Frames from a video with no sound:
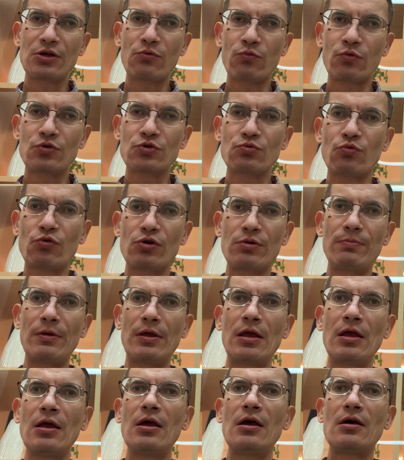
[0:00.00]
which would
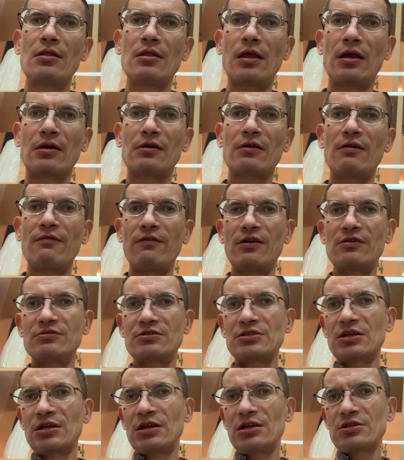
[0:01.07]
be like the
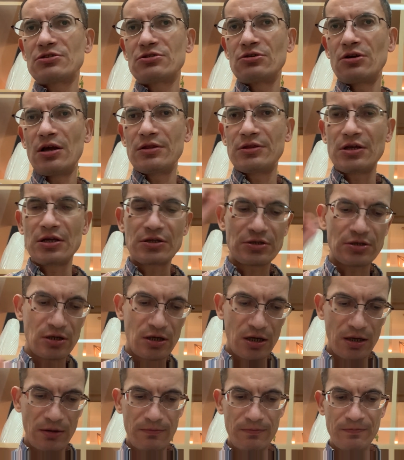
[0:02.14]
recent history at that
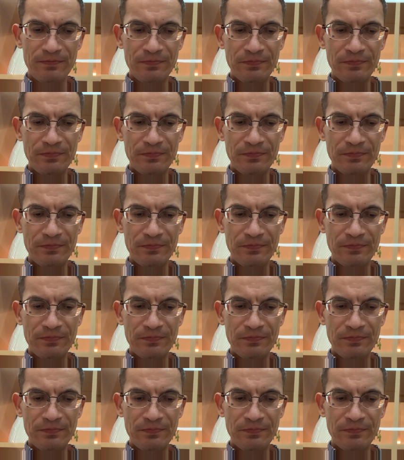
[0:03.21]
time.